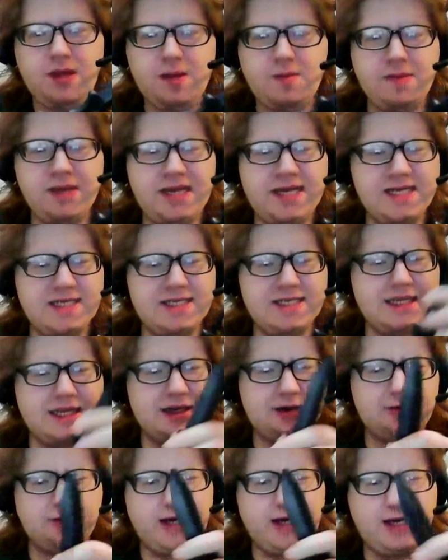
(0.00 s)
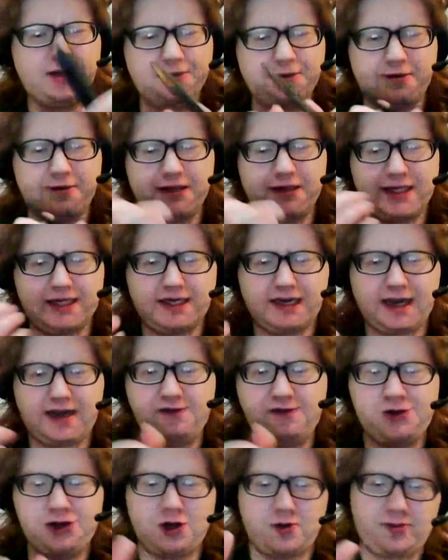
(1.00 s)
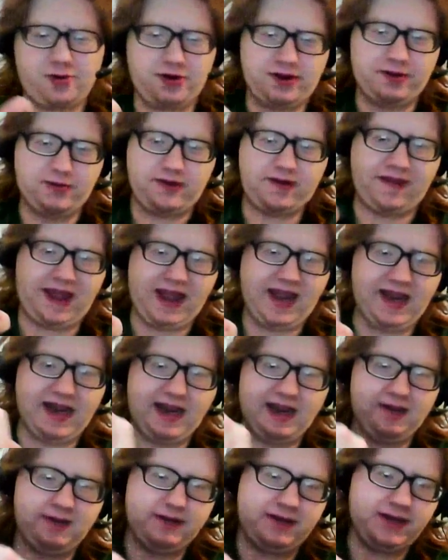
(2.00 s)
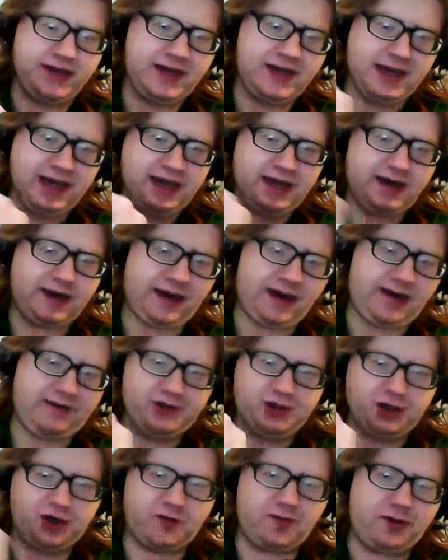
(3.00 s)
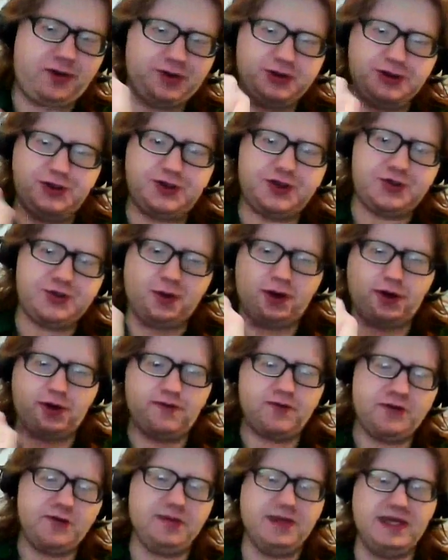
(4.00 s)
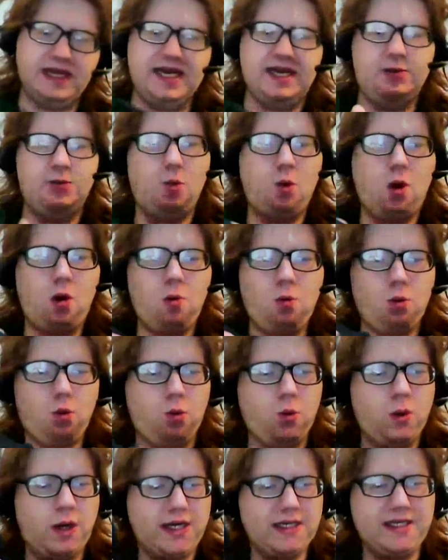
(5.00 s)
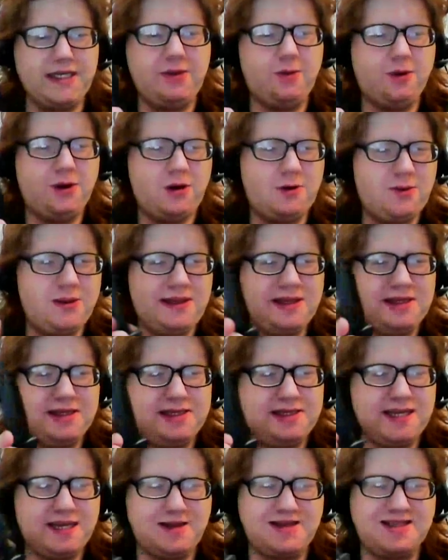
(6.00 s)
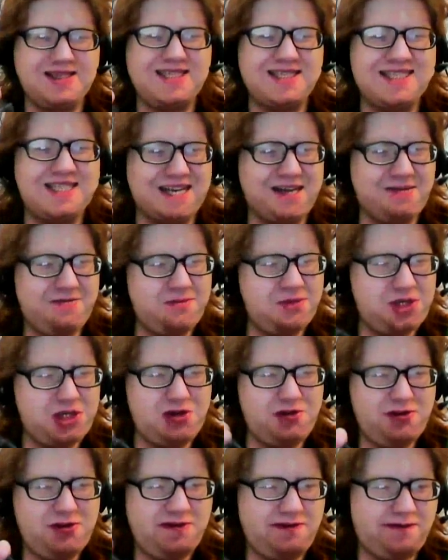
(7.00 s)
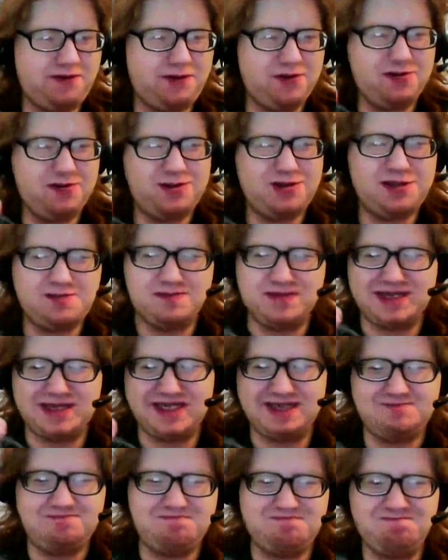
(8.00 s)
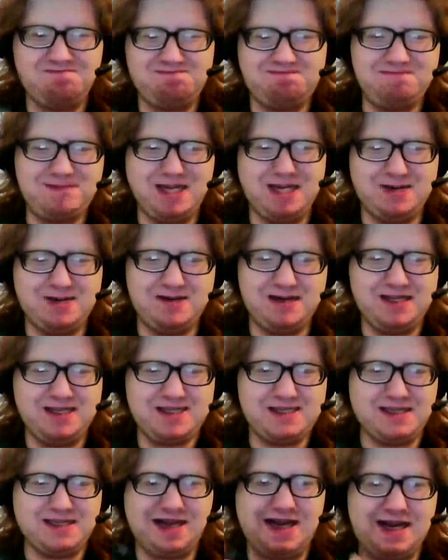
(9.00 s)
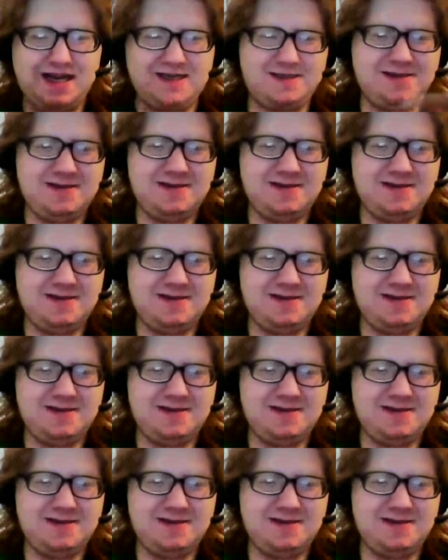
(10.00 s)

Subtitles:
Because, a regular knife sharpener, like one of the handheld knife sharpeners you just run over the blade, won't really work with this. It seems to at first, but it's not